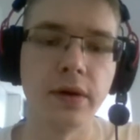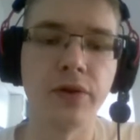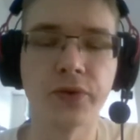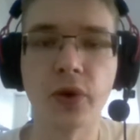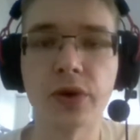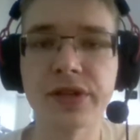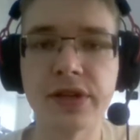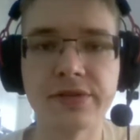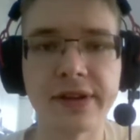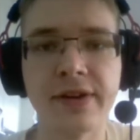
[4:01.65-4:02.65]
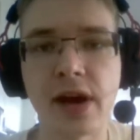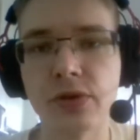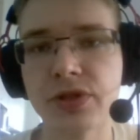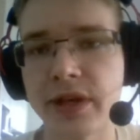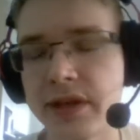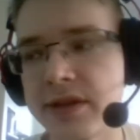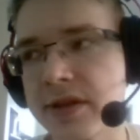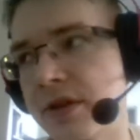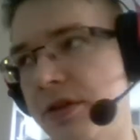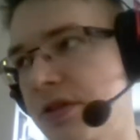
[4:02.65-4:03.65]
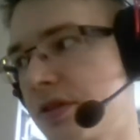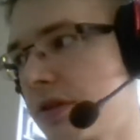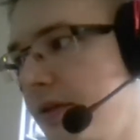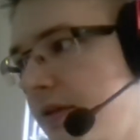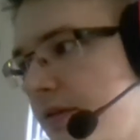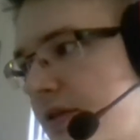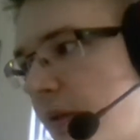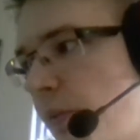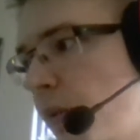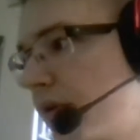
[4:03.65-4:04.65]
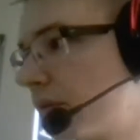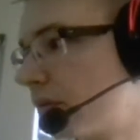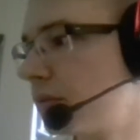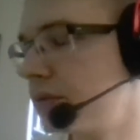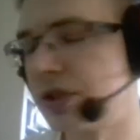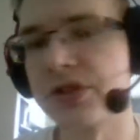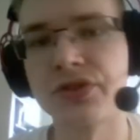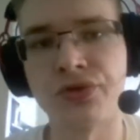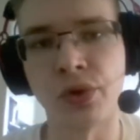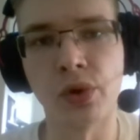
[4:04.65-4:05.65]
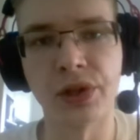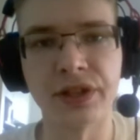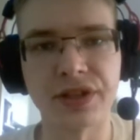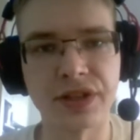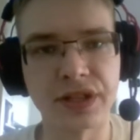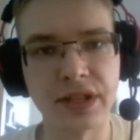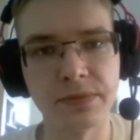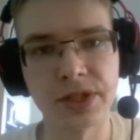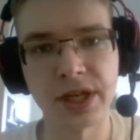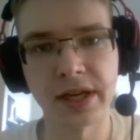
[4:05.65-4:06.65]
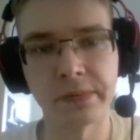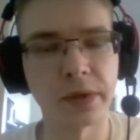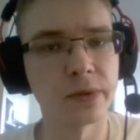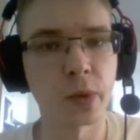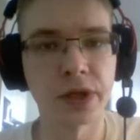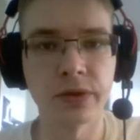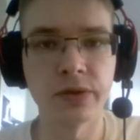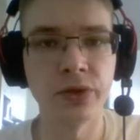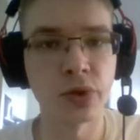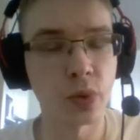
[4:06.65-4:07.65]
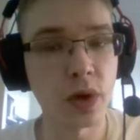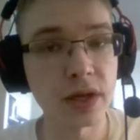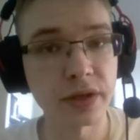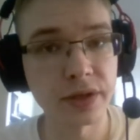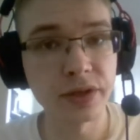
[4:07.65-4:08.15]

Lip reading: Of course, there's the downside that there's someone just trolling the team chat, but you know what?